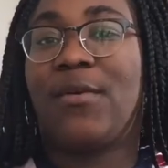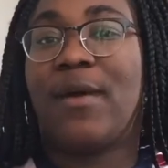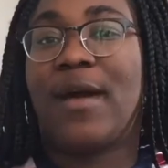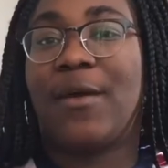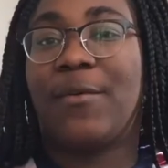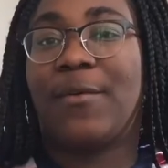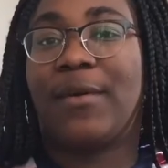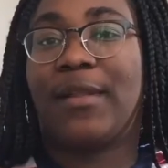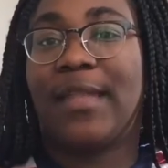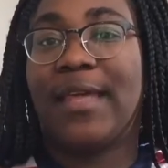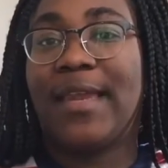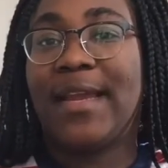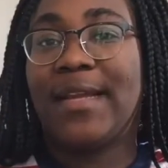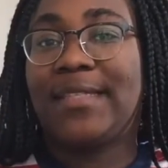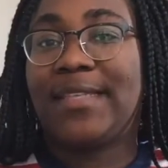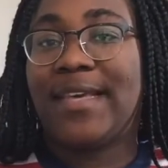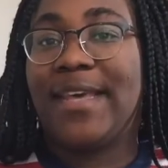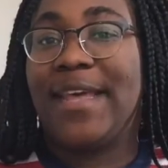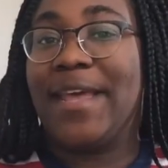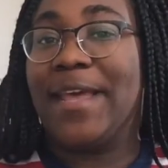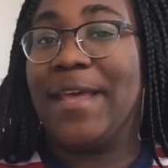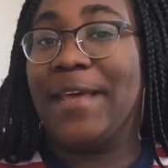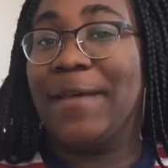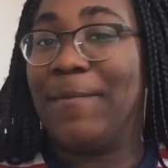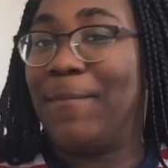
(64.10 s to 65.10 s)
know why I related to
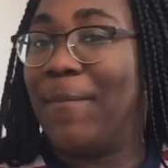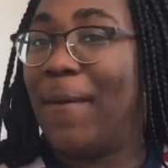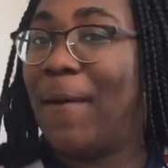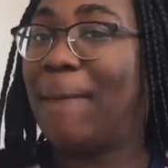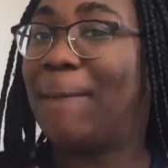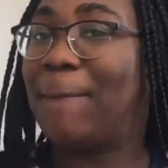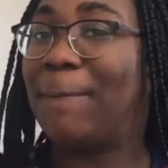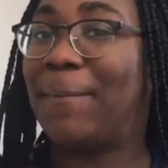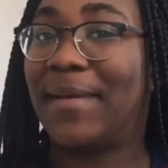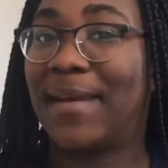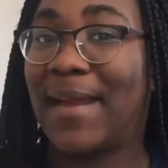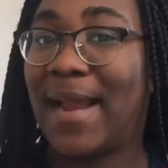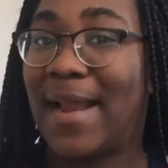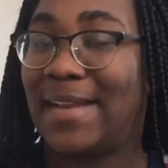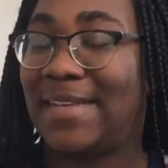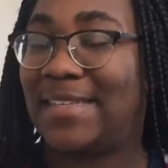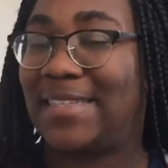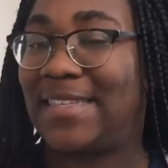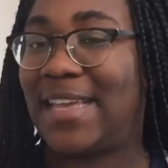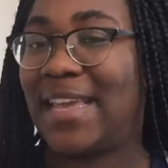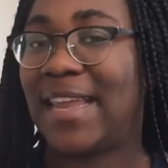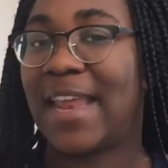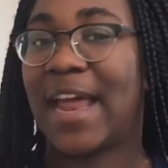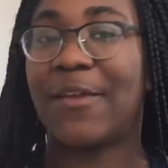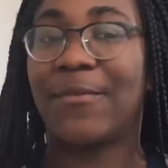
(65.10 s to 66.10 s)
him, but I
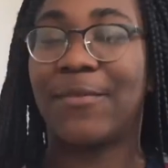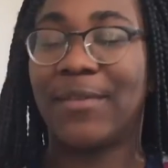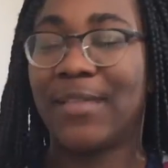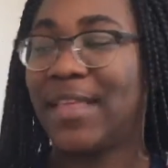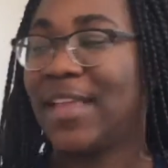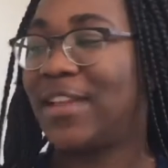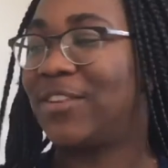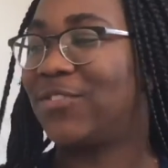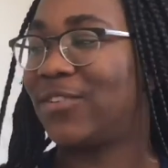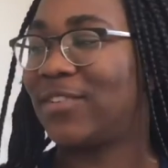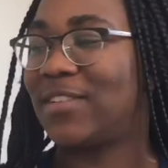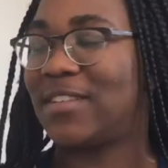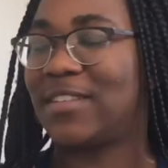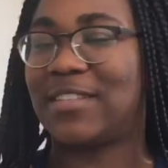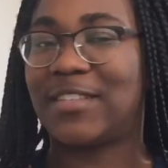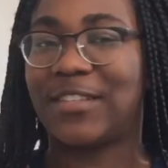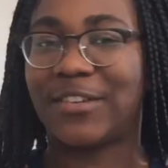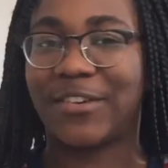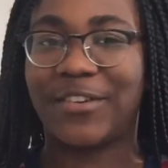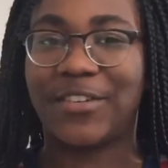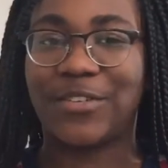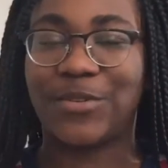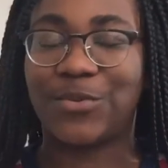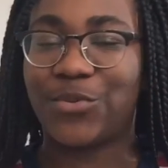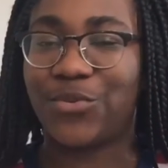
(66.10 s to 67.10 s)
did. I really enjoyed the
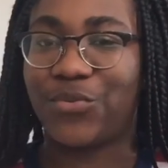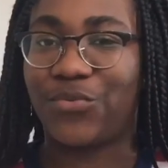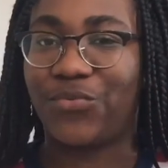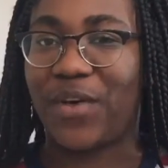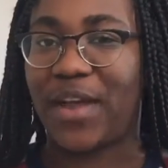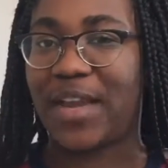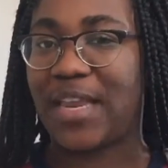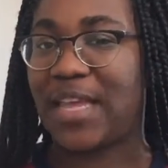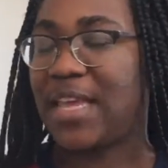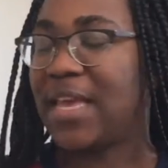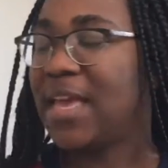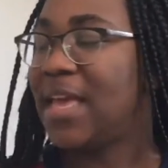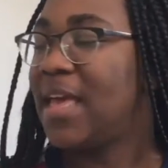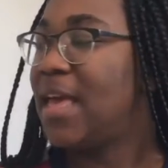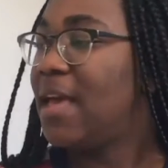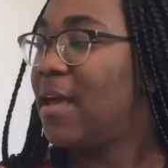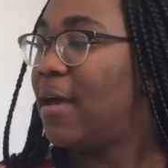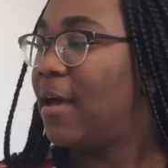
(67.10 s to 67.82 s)
series. It was funny.